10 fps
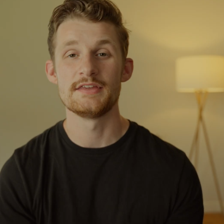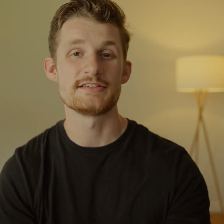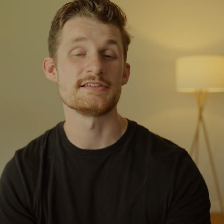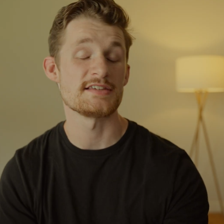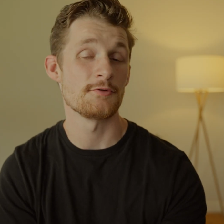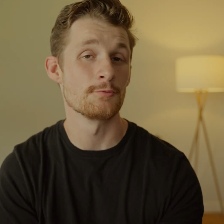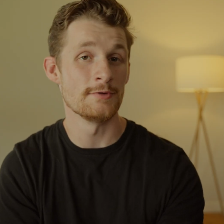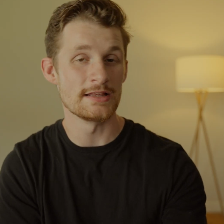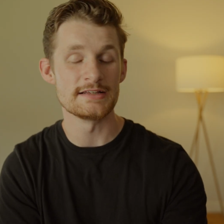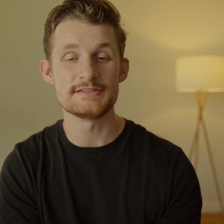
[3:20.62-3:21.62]
This is a
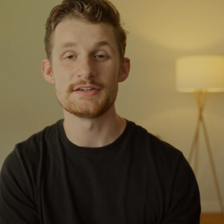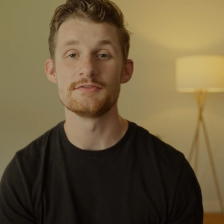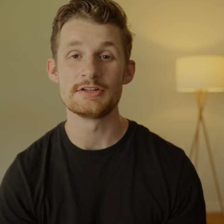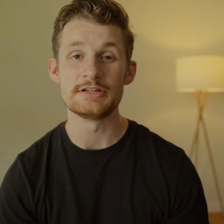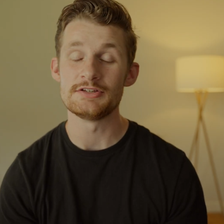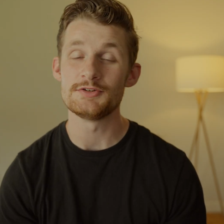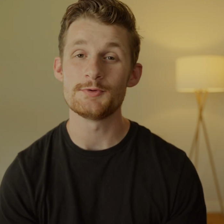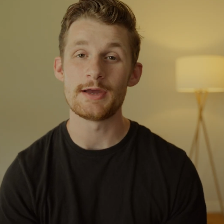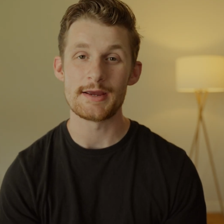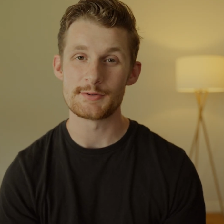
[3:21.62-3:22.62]
relatively
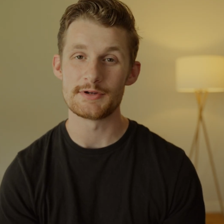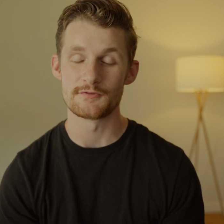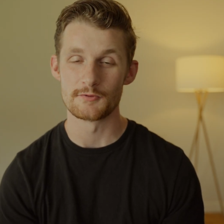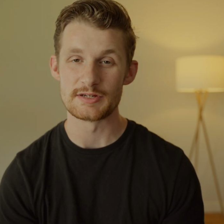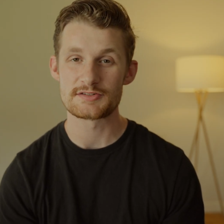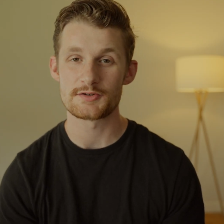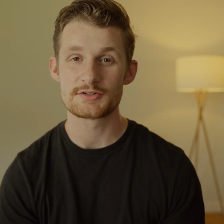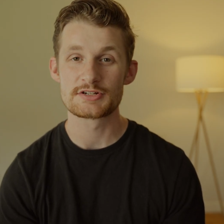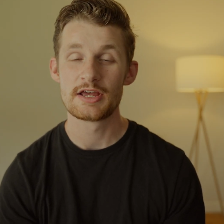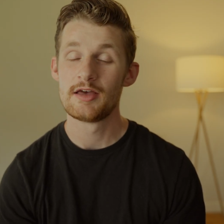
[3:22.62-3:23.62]
new area of
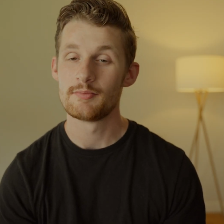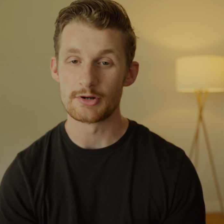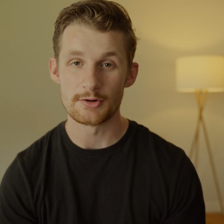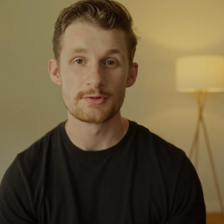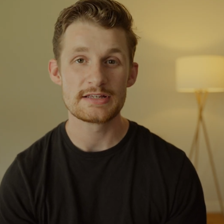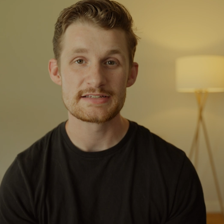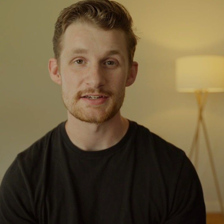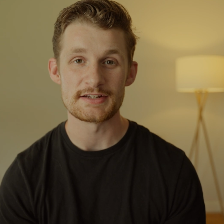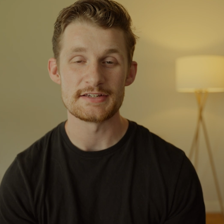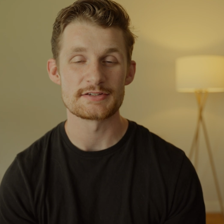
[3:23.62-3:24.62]
research, but early
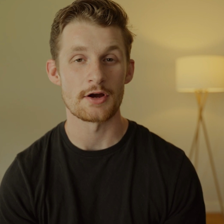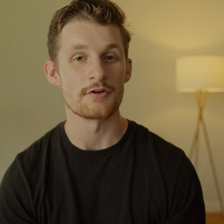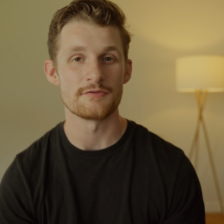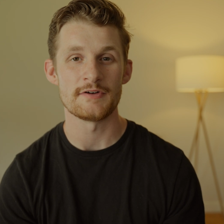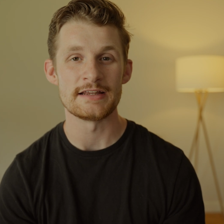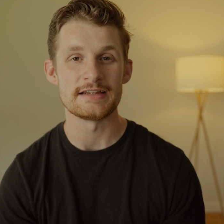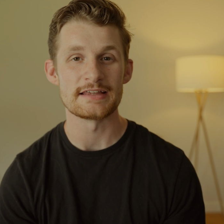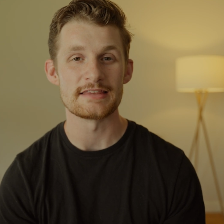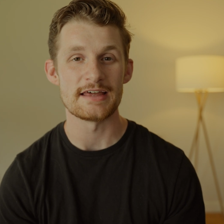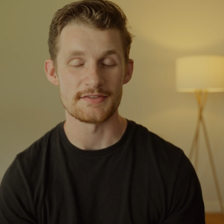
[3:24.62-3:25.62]
studies are
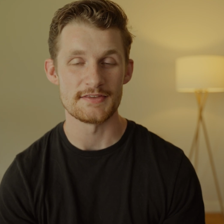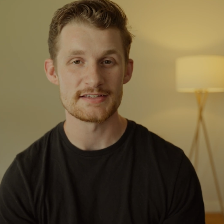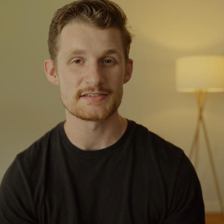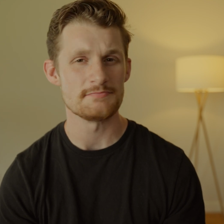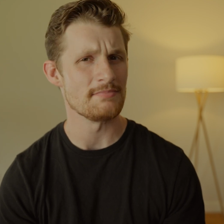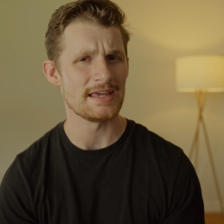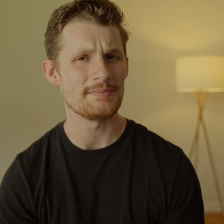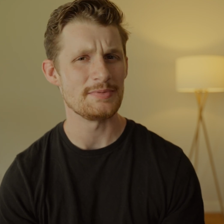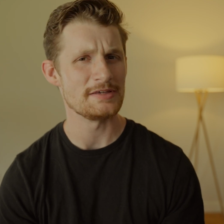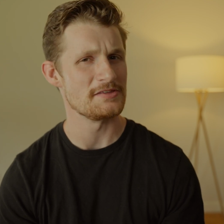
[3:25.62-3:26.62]
finding that this may
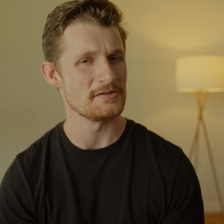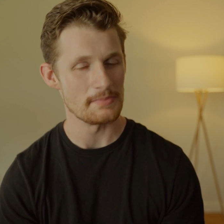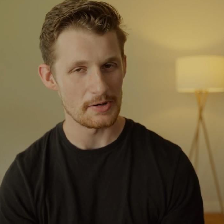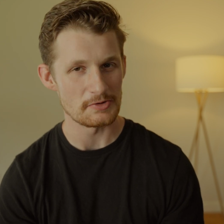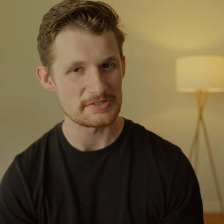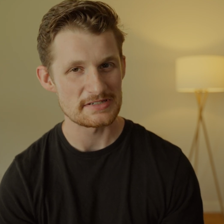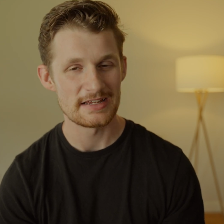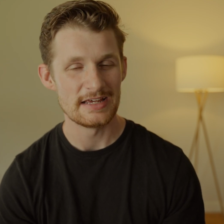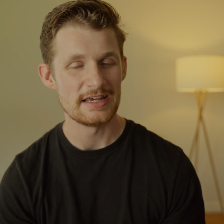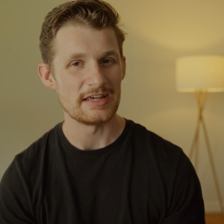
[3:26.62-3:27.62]
be the most
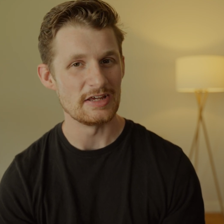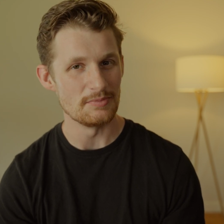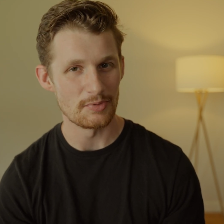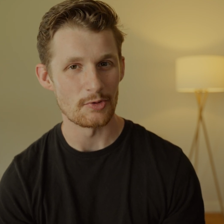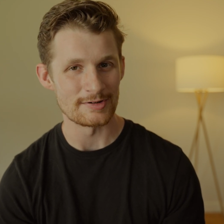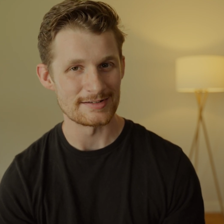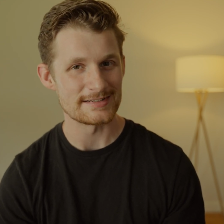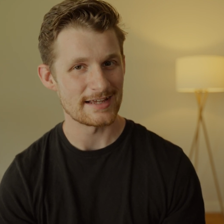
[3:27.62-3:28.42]
important